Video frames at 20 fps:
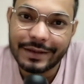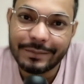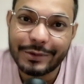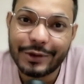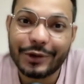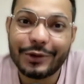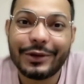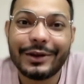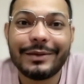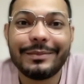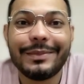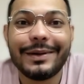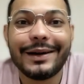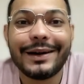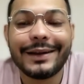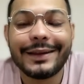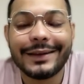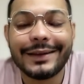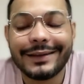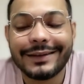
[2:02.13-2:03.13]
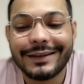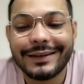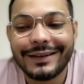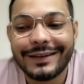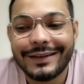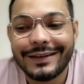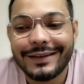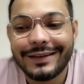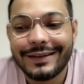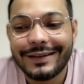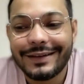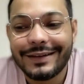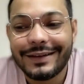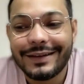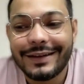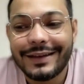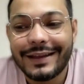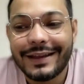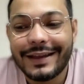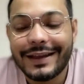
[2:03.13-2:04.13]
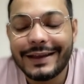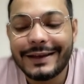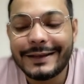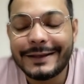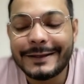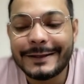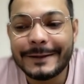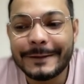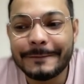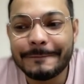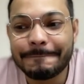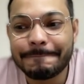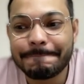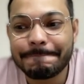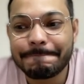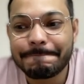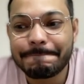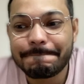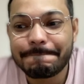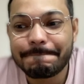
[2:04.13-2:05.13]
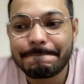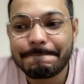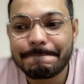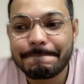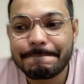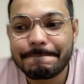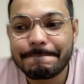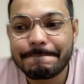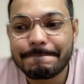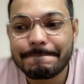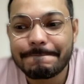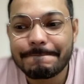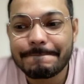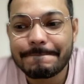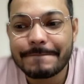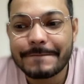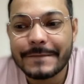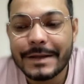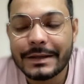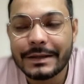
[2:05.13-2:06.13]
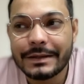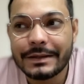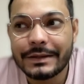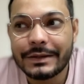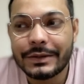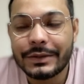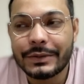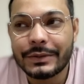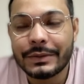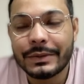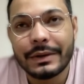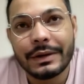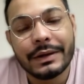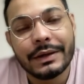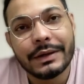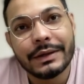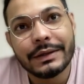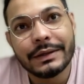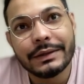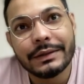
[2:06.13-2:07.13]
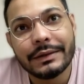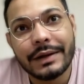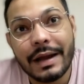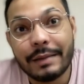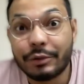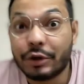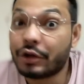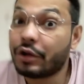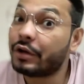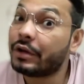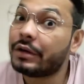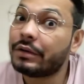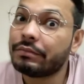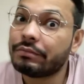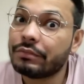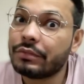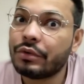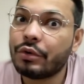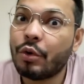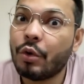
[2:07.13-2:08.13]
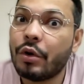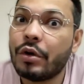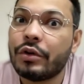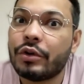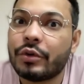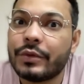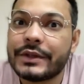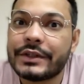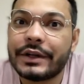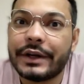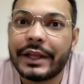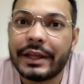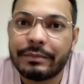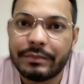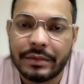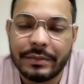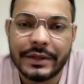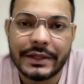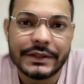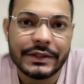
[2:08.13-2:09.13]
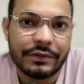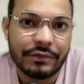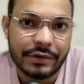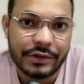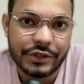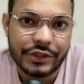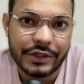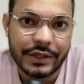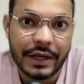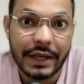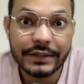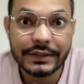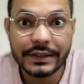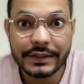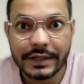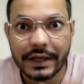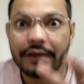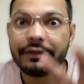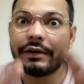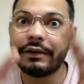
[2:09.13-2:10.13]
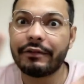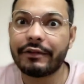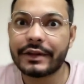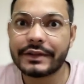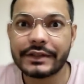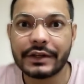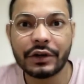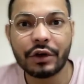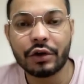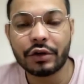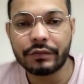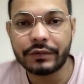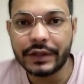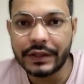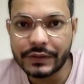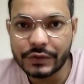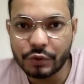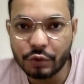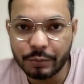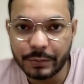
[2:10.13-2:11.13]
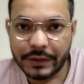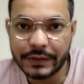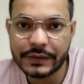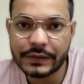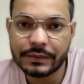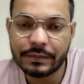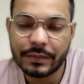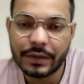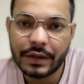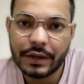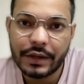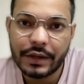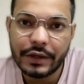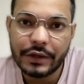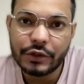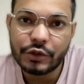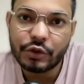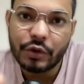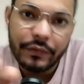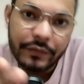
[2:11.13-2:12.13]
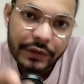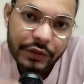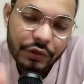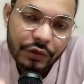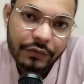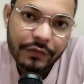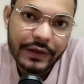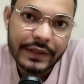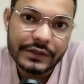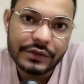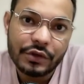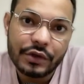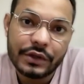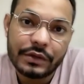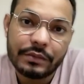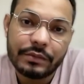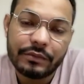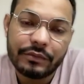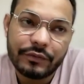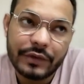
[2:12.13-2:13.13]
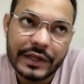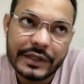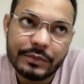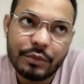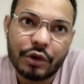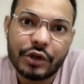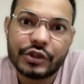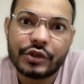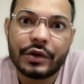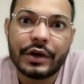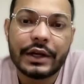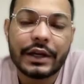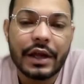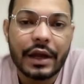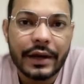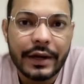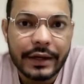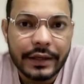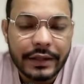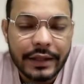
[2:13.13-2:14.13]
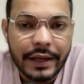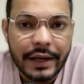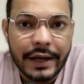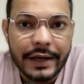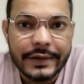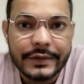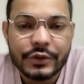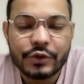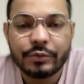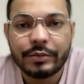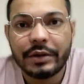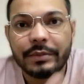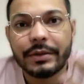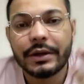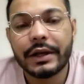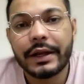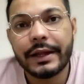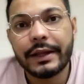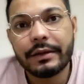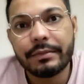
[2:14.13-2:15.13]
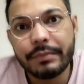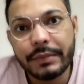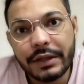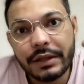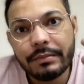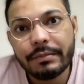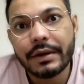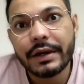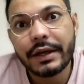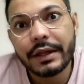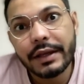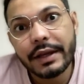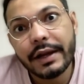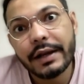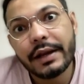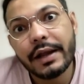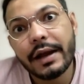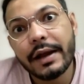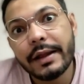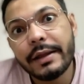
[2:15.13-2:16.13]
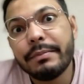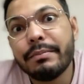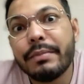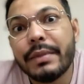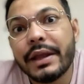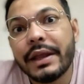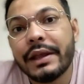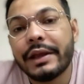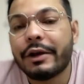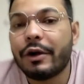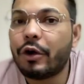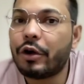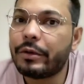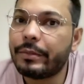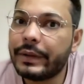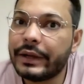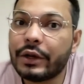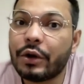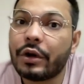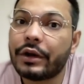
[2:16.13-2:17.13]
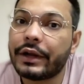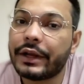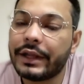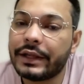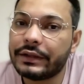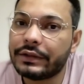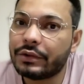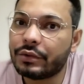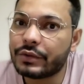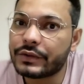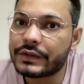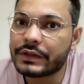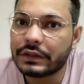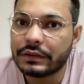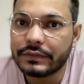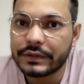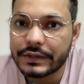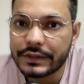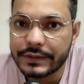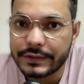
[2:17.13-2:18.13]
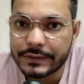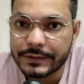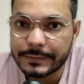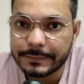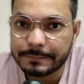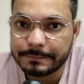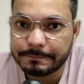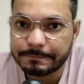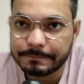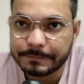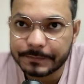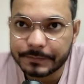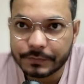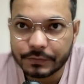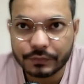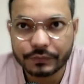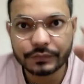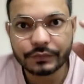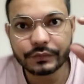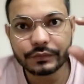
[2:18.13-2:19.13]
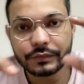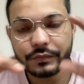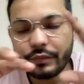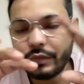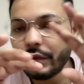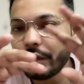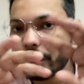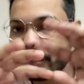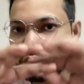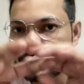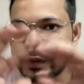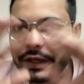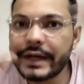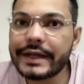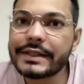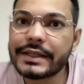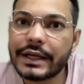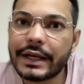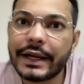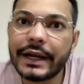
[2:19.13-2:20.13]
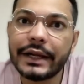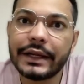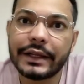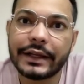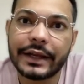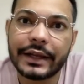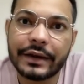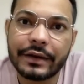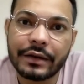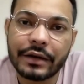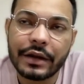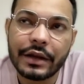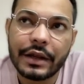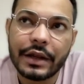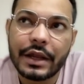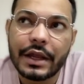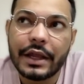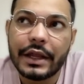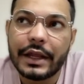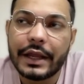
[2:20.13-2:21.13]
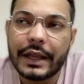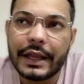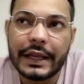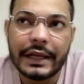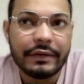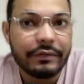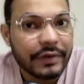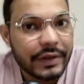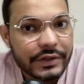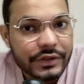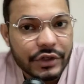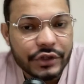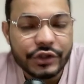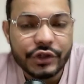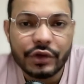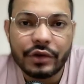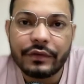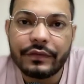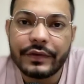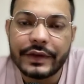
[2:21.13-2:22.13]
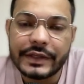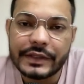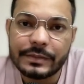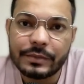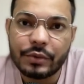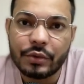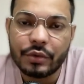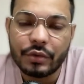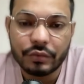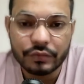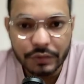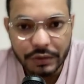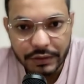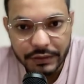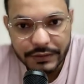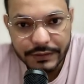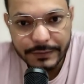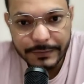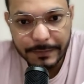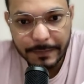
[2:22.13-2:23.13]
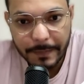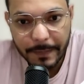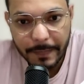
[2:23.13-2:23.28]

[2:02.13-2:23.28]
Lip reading: I'm not going to buy any I'm not gonna go to study MBBS in Russia. I just have interest in all of these domains. So even though Facebook is going to target the ads to people like me, but yet I may or may not take those services. So that's how entire infrastructure of Facebook works.